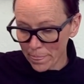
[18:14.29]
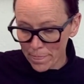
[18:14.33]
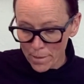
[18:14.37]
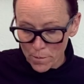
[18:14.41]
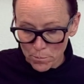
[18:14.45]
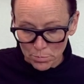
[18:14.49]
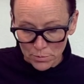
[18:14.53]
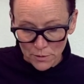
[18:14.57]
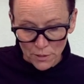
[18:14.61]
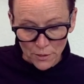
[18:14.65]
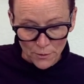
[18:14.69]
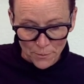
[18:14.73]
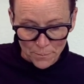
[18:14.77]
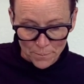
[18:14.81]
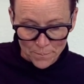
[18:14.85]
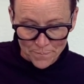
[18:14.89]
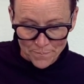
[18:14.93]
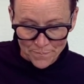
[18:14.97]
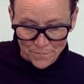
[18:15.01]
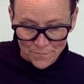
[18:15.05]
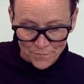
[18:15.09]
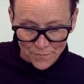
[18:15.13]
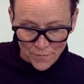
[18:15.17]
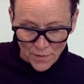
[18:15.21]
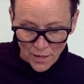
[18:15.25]
Blue.
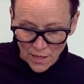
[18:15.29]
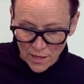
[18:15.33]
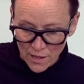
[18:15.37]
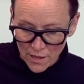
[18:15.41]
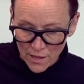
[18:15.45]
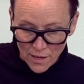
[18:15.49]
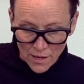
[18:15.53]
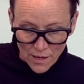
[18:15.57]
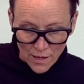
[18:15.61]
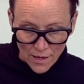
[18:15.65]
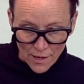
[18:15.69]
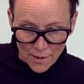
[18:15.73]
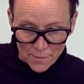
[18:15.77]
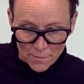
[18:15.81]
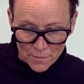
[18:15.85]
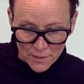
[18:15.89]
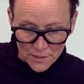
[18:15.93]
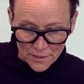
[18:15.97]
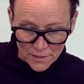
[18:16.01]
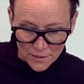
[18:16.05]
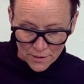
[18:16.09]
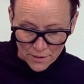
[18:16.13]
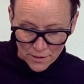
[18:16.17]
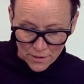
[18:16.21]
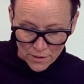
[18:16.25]
I'm gonna
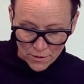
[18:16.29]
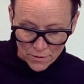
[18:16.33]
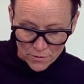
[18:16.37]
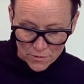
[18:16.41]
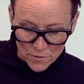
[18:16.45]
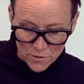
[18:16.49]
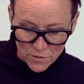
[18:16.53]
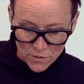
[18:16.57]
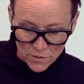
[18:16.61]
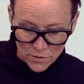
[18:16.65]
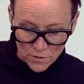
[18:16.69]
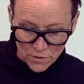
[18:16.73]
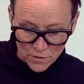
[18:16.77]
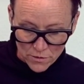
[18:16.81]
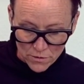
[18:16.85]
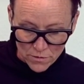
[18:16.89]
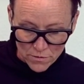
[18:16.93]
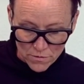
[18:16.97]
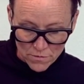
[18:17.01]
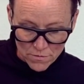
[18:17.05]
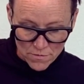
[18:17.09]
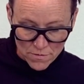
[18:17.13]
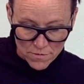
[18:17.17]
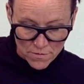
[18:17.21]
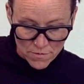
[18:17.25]
go to
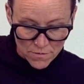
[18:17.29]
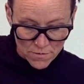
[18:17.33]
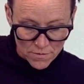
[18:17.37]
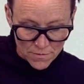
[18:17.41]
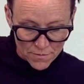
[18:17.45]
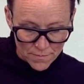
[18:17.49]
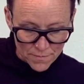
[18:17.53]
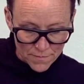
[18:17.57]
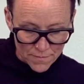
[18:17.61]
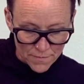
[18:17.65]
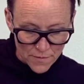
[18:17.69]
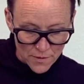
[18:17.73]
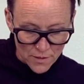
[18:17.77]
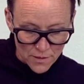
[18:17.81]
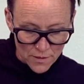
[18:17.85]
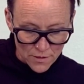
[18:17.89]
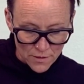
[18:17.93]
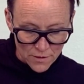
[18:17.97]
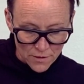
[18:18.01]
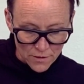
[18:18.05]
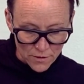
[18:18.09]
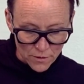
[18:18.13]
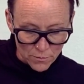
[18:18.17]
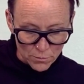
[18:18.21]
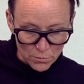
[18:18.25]

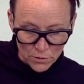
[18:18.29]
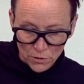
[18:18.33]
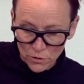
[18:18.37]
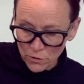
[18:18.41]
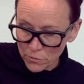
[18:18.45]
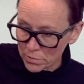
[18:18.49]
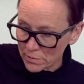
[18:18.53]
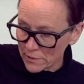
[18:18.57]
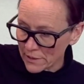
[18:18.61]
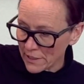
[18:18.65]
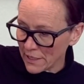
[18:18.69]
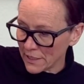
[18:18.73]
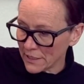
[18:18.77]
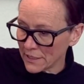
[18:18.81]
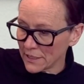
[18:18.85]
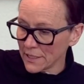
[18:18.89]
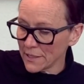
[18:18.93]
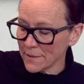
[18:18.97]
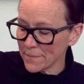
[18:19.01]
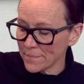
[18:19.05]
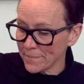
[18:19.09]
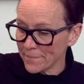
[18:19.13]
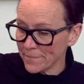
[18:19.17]
the blue planet.